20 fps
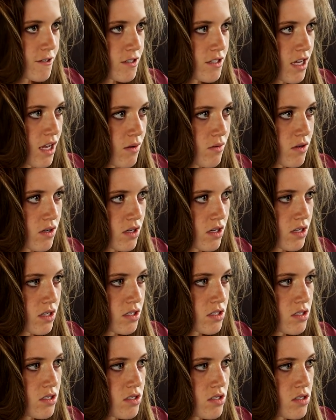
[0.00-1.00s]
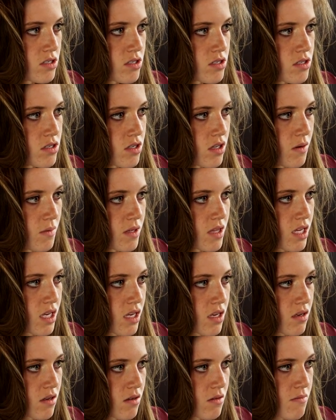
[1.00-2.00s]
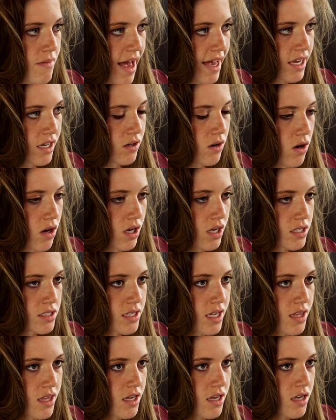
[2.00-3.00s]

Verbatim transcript: first date was, let me think, back in August, I